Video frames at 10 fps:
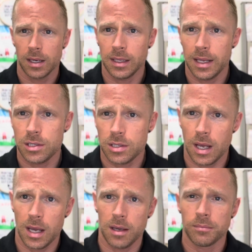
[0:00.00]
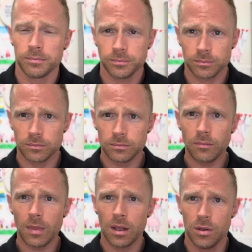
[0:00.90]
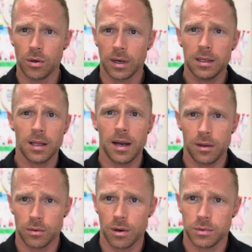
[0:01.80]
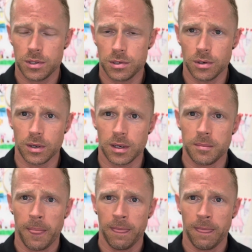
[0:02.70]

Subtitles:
Let's say you're in line at the grocery store